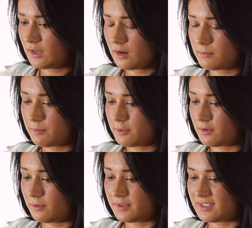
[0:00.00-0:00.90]
I
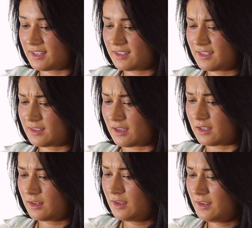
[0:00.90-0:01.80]
remember always thinking
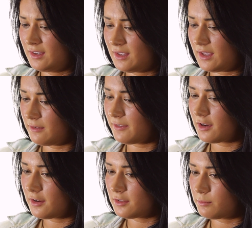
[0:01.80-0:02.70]
that if I
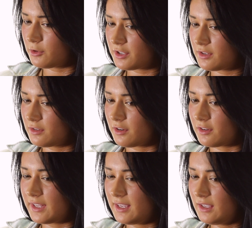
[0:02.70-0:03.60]
got an abortion
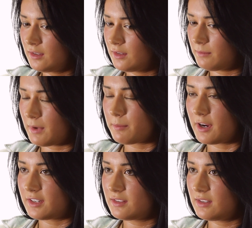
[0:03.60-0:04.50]
early in my
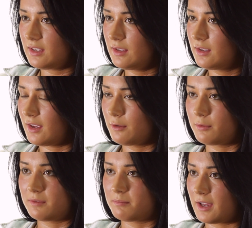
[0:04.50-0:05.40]
pregnancy, it
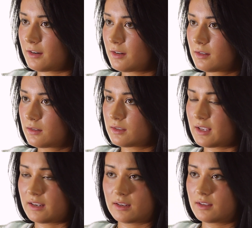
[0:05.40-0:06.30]
wouldn't matter because
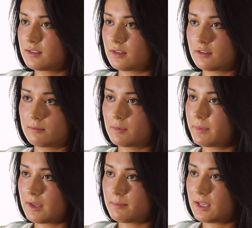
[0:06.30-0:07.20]
I didn't consider them a
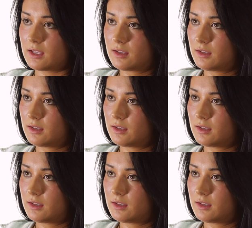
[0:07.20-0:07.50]
baby.